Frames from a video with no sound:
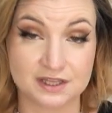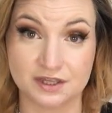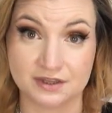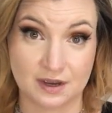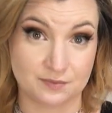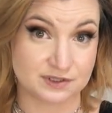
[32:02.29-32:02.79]
I
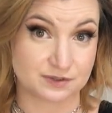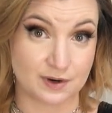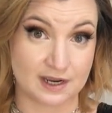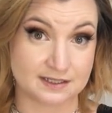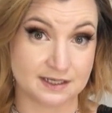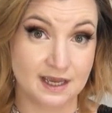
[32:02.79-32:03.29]
thought that was
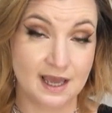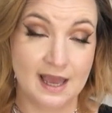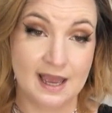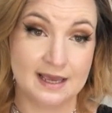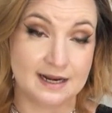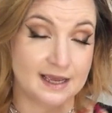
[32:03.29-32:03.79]
great.
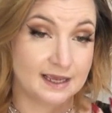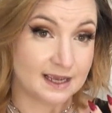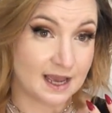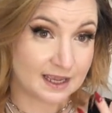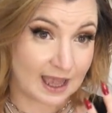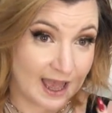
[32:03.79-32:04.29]
And
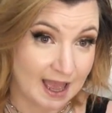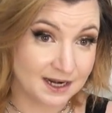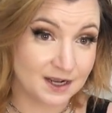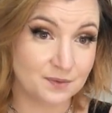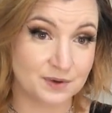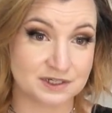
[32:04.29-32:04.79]
I
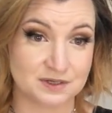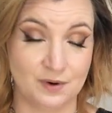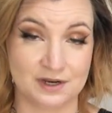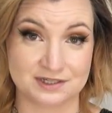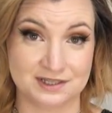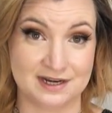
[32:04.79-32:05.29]
cannot wait to
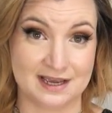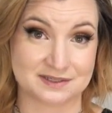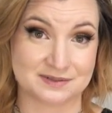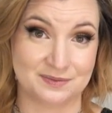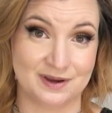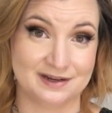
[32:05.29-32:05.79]
watch the
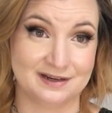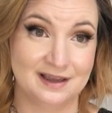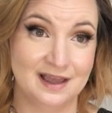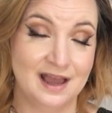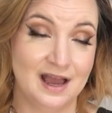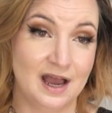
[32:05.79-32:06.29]
next one.
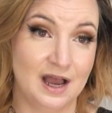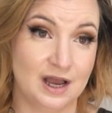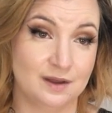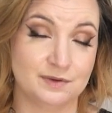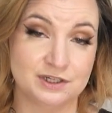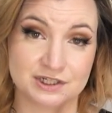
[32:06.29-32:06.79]

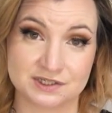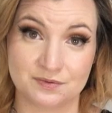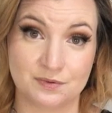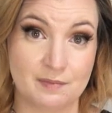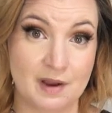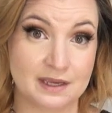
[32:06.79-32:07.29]
Um, just a
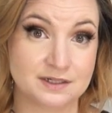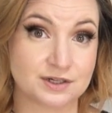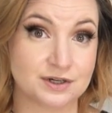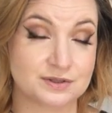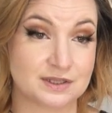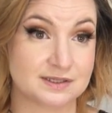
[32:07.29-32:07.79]

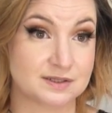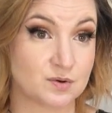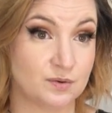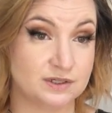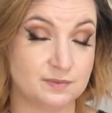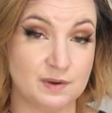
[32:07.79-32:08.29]
reminder, this is
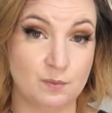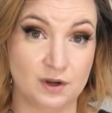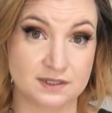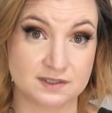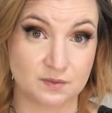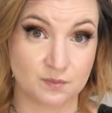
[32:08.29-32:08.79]
going to be
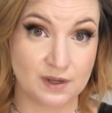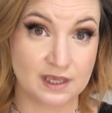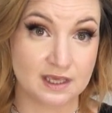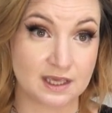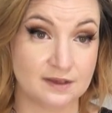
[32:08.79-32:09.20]
once a week.